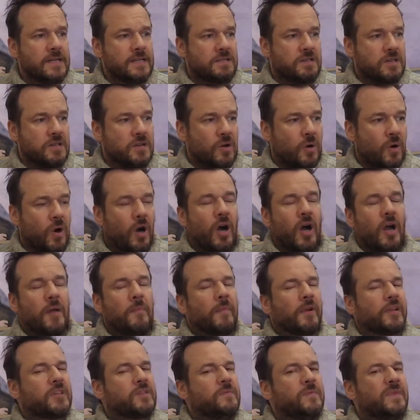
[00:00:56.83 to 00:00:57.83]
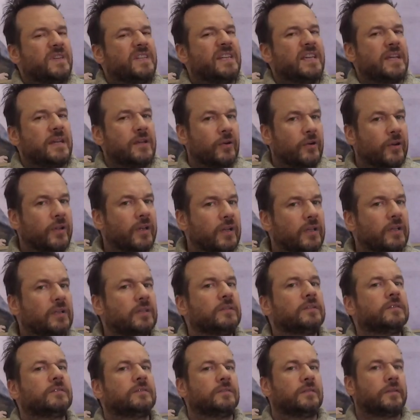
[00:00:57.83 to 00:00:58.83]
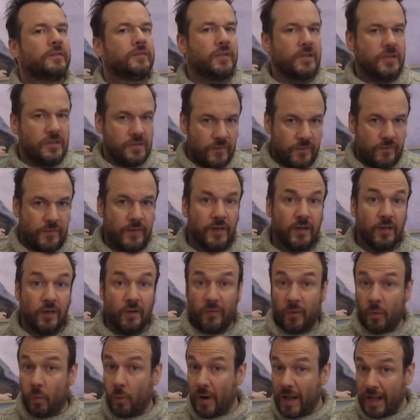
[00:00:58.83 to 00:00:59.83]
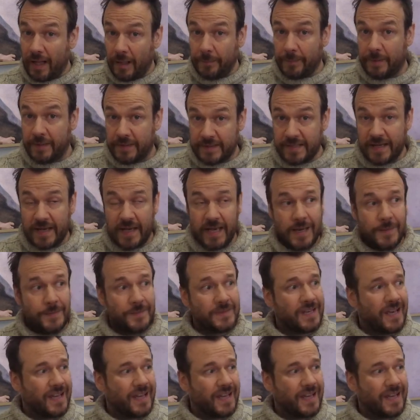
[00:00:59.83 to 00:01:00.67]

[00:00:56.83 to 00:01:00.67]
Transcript: you know, how much material did you feel overwhelmed at times?